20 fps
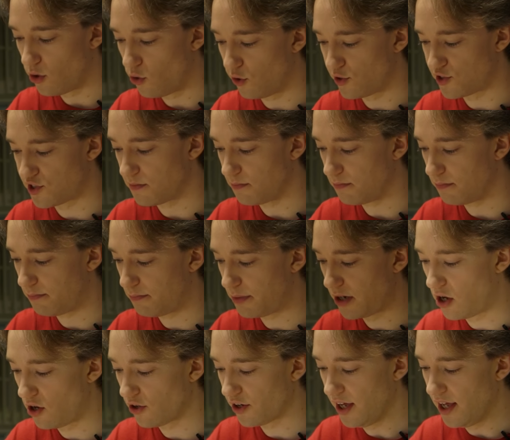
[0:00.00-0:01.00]
Awesome
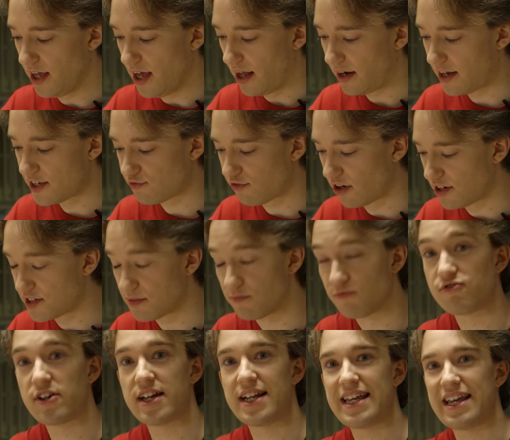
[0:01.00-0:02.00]
Blog, and let's write
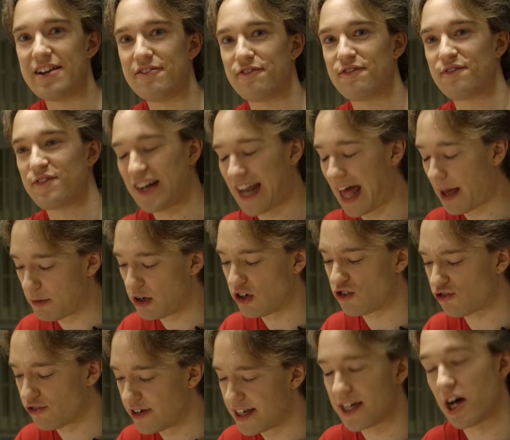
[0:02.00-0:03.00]
some really
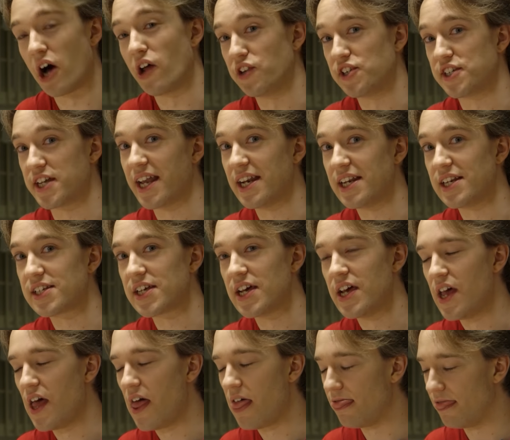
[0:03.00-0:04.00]
inflammatory content
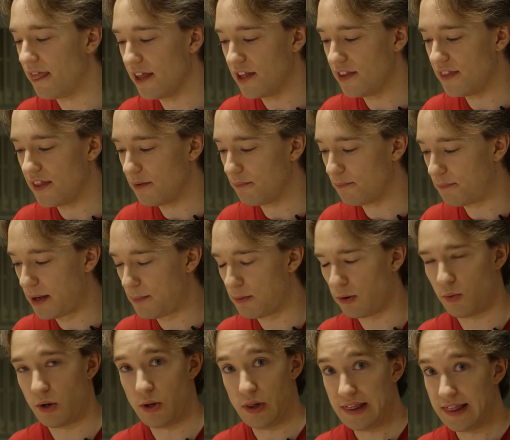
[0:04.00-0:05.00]
that, that
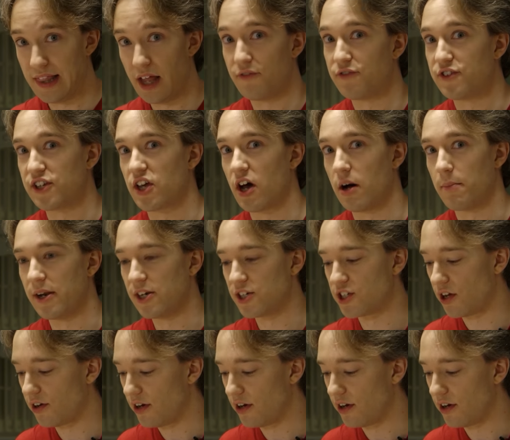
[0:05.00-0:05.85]
people will love to comment